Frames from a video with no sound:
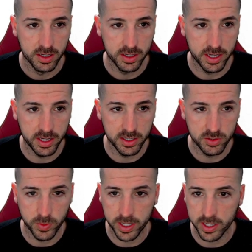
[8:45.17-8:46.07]
case
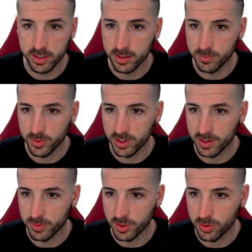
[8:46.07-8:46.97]
when, I'm
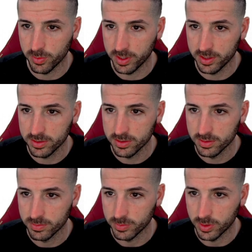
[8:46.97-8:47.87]
gonna copy this
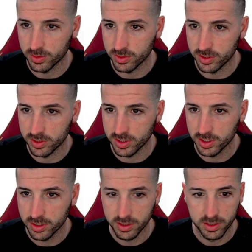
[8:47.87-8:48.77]
because it's easy.
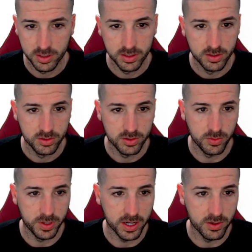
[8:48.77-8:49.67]
So we
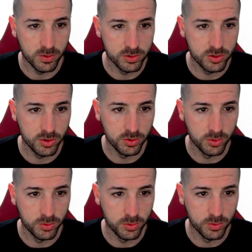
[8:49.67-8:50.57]
can also
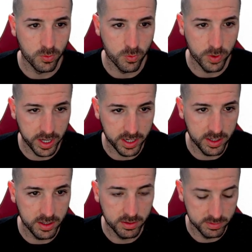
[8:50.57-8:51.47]
do
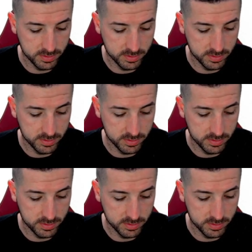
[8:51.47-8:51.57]
when,